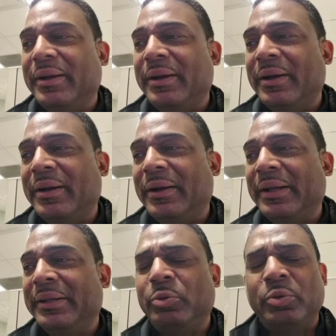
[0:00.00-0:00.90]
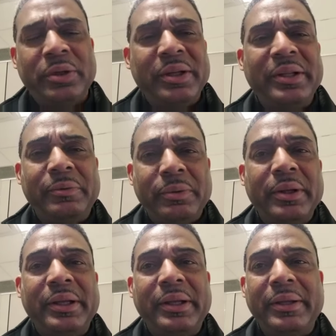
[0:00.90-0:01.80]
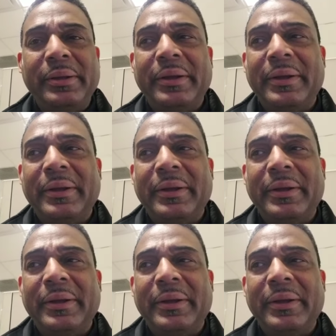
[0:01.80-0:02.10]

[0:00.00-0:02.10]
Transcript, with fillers: Uh, it really, really,